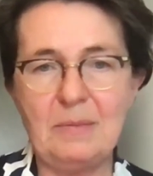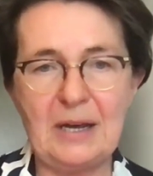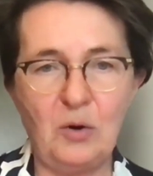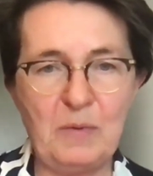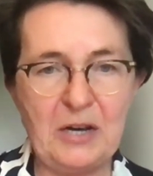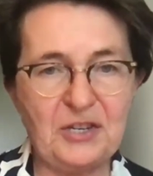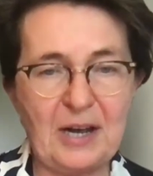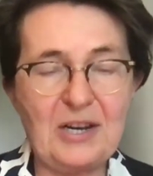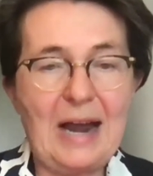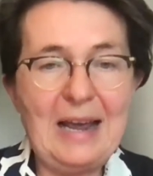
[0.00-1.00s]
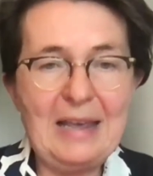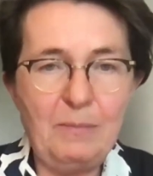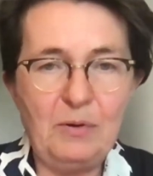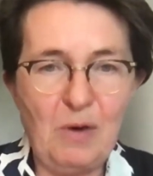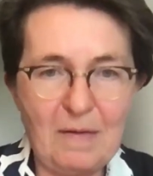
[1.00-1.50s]
take that back,
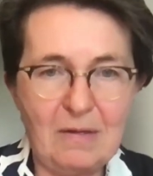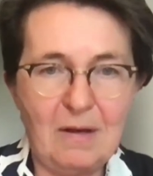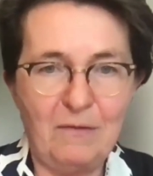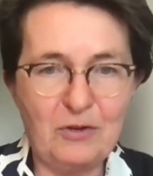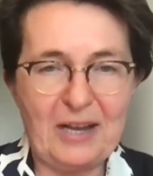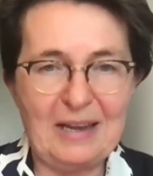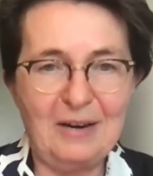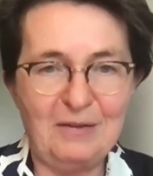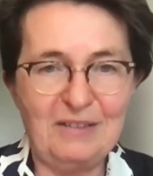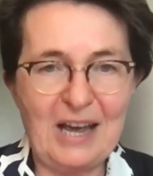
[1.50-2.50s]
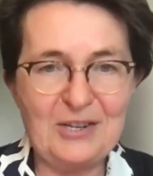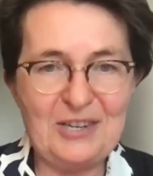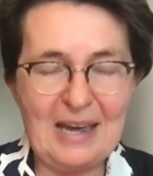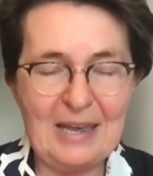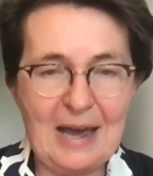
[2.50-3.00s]
and they said, okay, we don't know
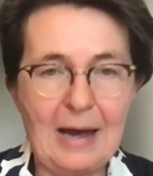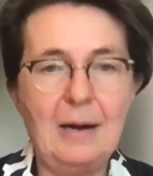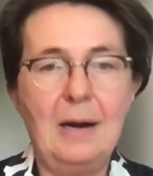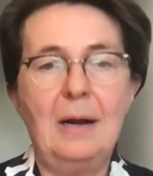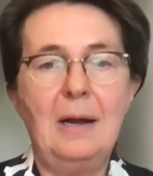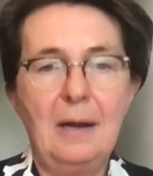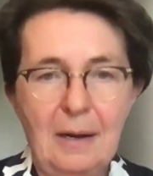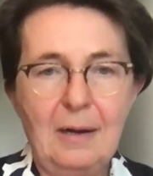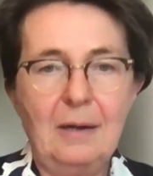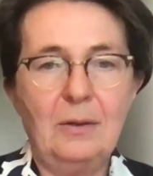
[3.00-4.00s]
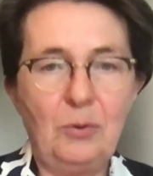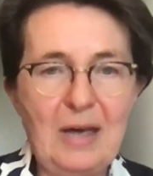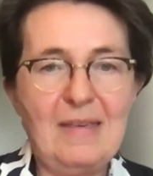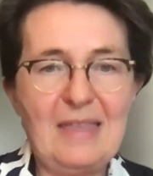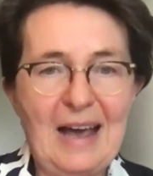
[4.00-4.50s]
where this came from, so we won't
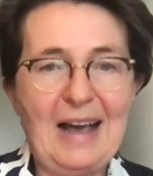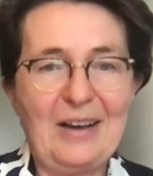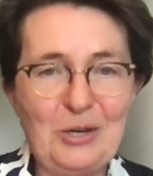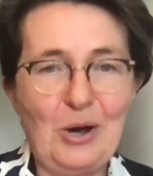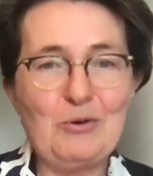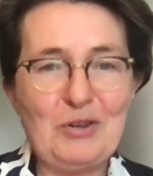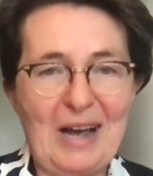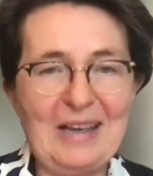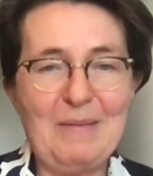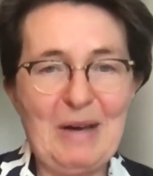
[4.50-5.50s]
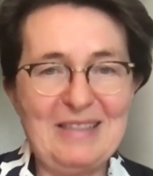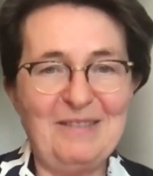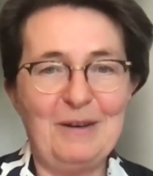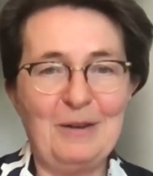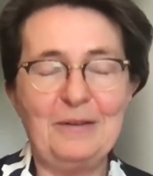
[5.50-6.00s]
publish that again. But
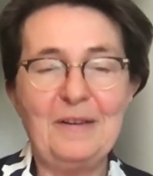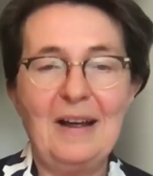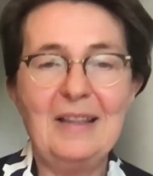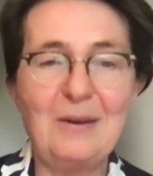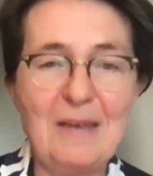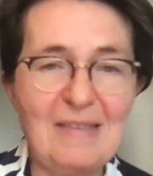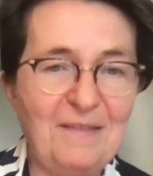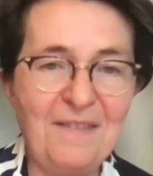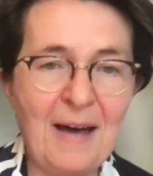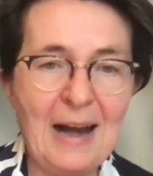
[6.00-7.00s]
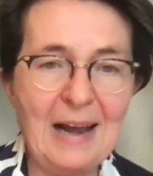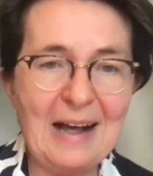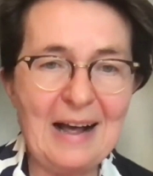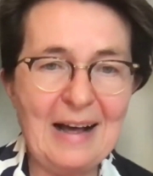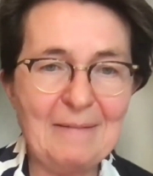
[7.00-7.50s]
there was no
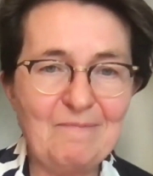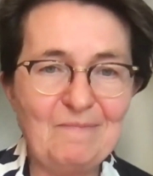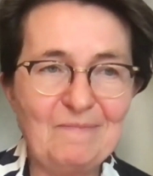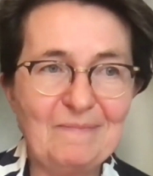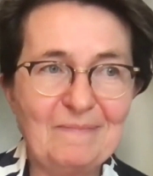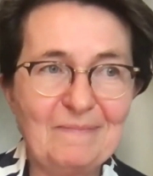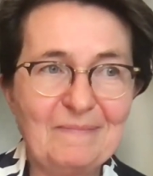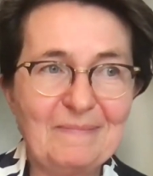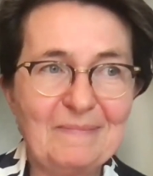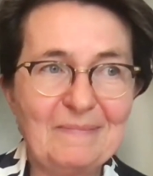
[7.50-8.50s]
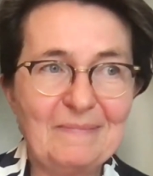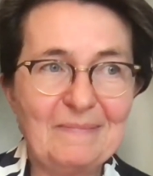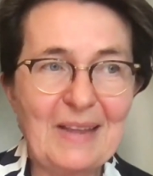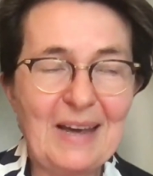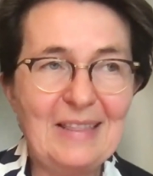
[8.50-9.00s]
explanation that,
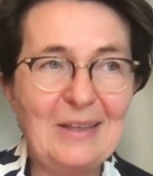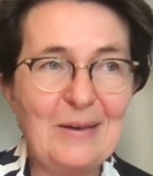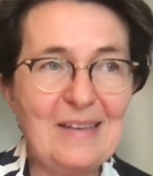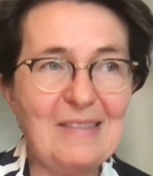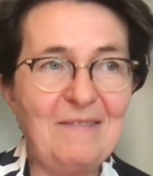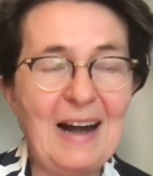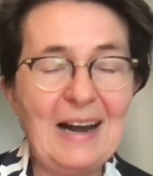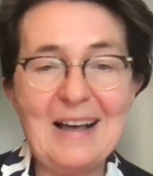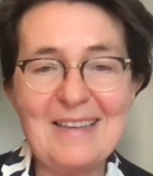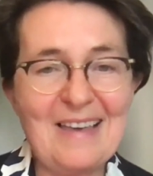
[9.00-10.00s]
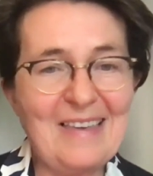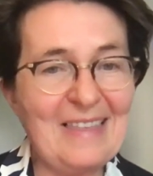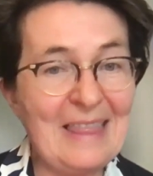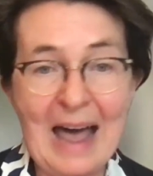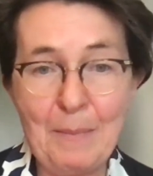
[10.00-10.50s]
look, here is a book
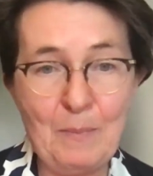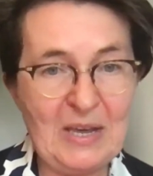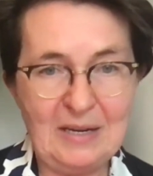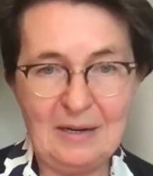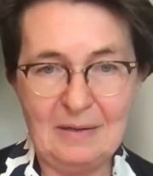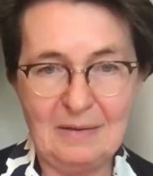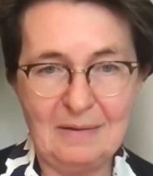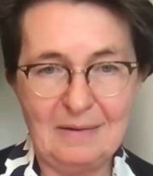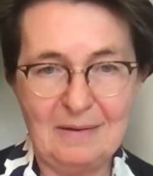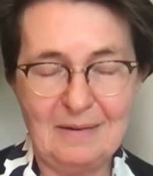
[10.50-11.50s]
that dispels that